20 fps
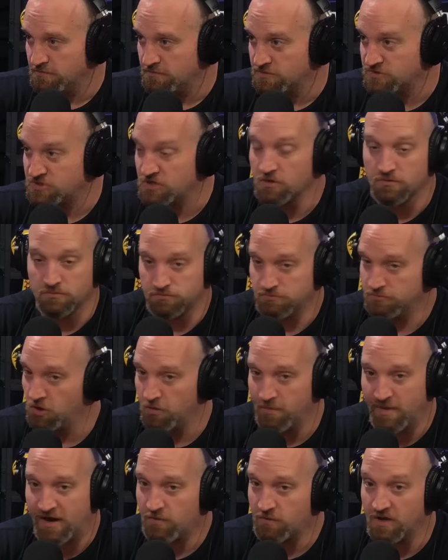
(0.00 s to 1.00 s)
So
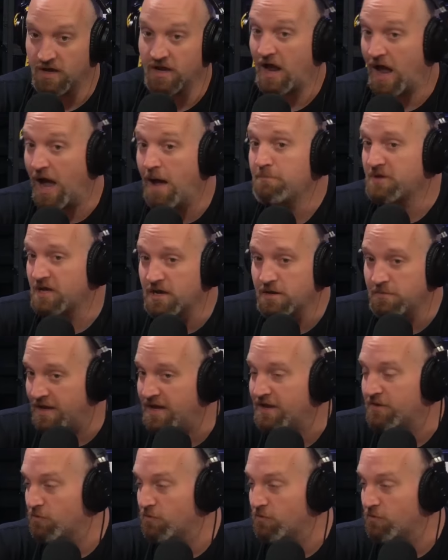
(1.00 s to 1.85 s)
no matter, like, I'm going to make